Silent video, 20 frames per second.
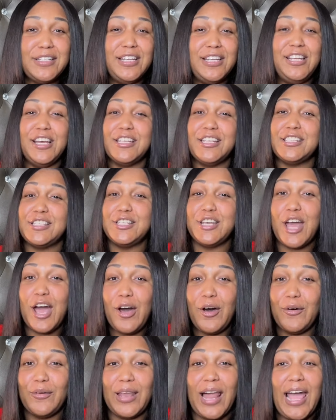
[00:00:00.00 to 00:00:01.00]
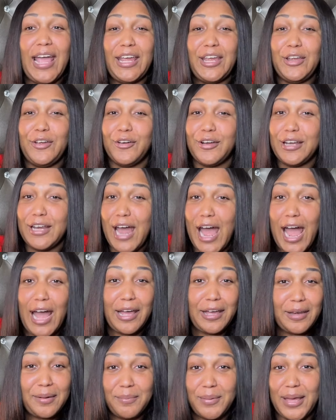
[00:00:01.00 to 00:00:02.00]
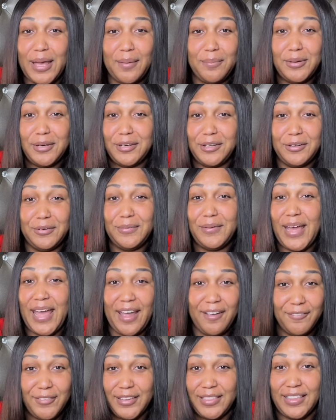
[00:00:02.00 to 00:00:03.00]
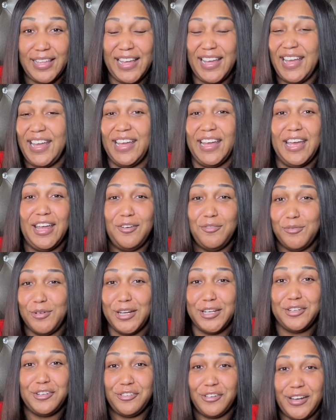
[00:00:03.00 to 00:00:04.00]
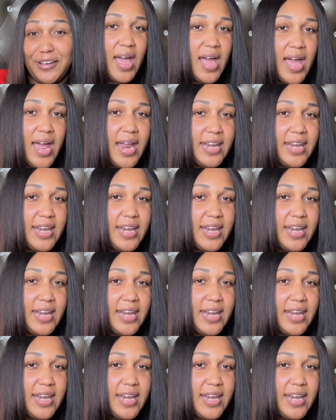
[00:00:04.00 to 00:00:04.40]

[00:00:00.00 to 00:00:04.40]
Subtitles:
Just know, like, you're not going to be able to do everything in one trip.